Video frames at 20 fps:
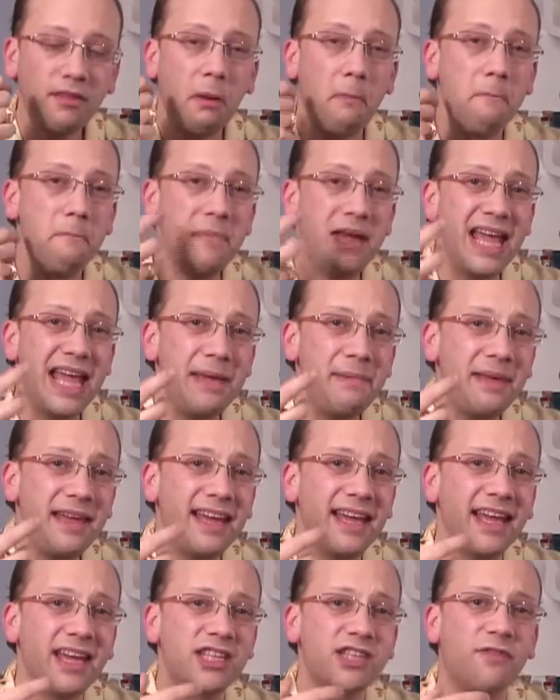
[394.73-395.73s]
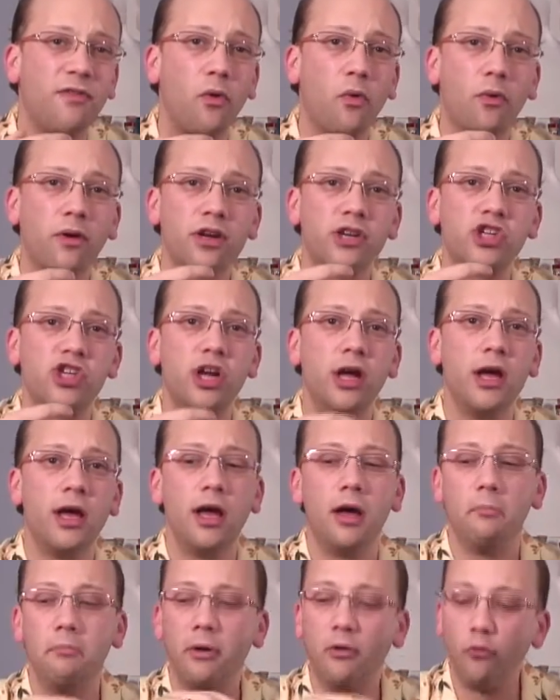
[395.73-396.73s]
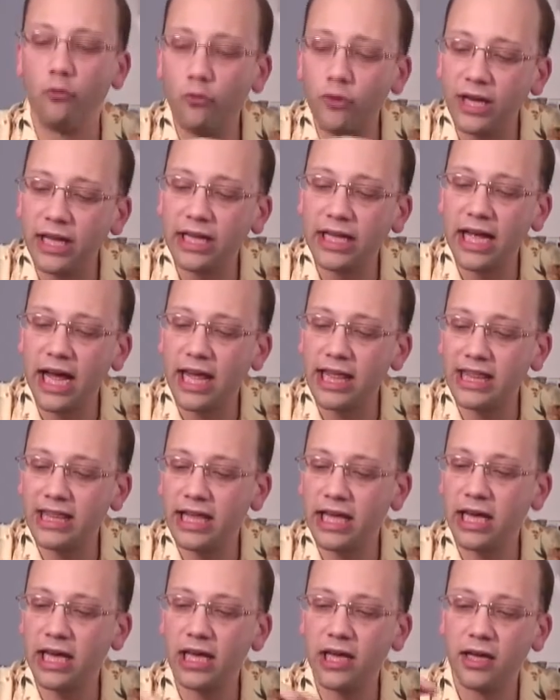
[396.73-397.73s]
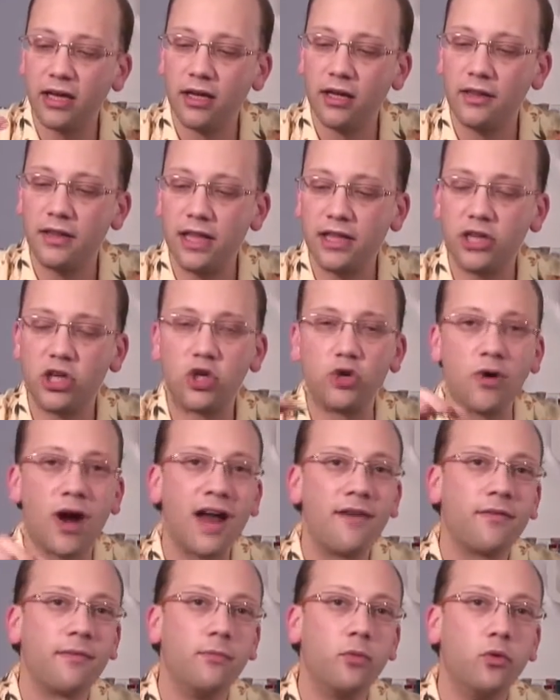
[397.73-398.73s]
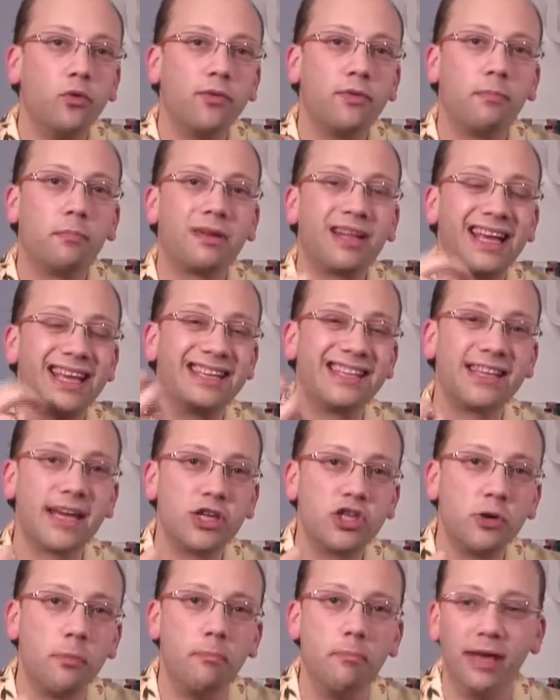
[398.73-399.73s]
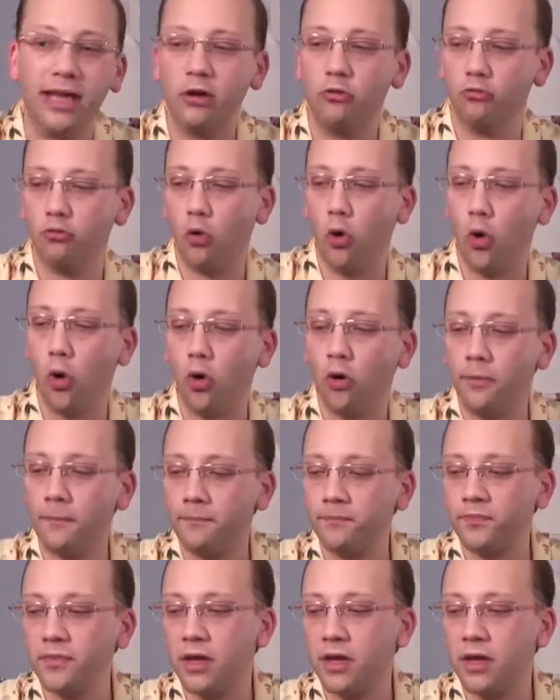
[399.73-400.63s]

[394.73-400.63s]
maybe a hint of orange, but really, I think that the dry vermouth plays such a big role